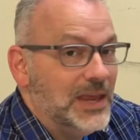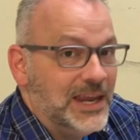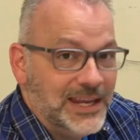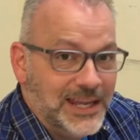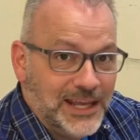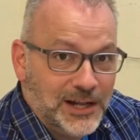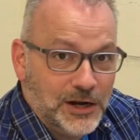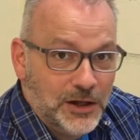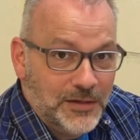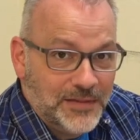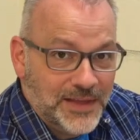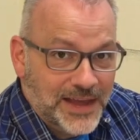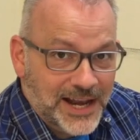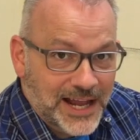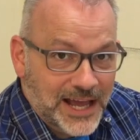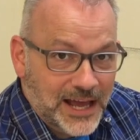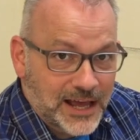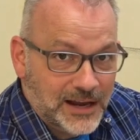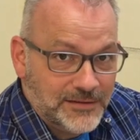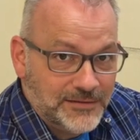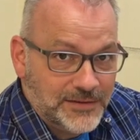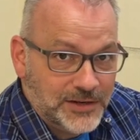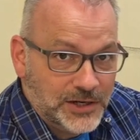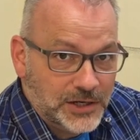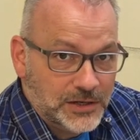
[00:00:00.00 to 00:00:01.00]
get all that
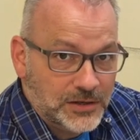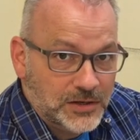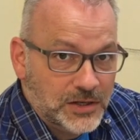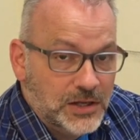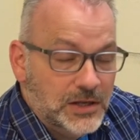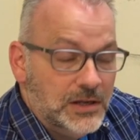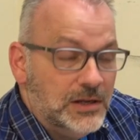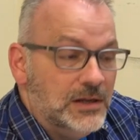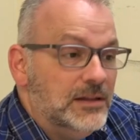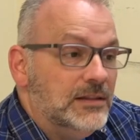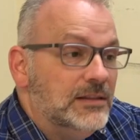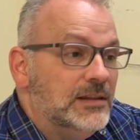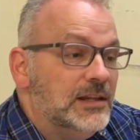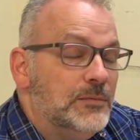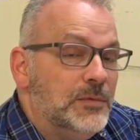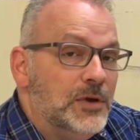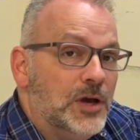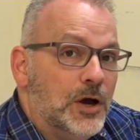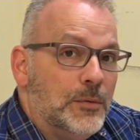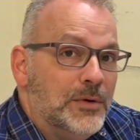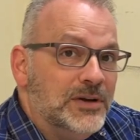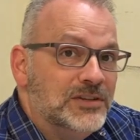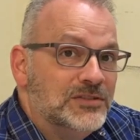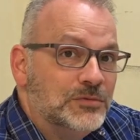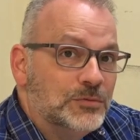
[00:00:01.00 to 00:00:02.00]
out of here. Then we
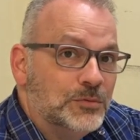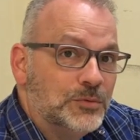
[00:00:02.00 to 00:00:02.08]
always